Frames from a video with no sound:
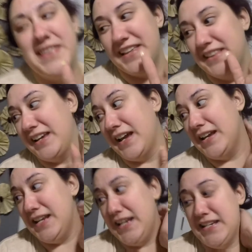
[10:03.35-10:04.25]
then, like, I
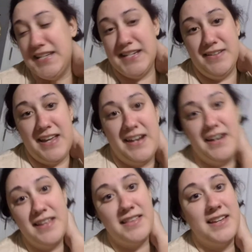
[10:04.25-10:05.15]
didn't get done
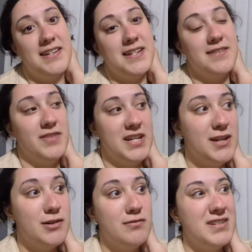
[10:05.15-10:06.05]
editing that dang
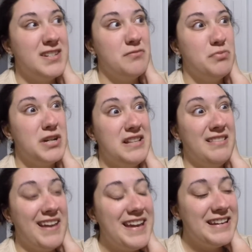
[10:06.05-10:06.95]
video until pretty
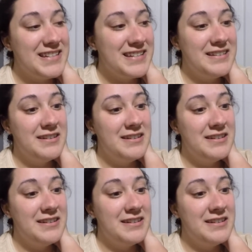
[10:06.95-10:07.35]
late.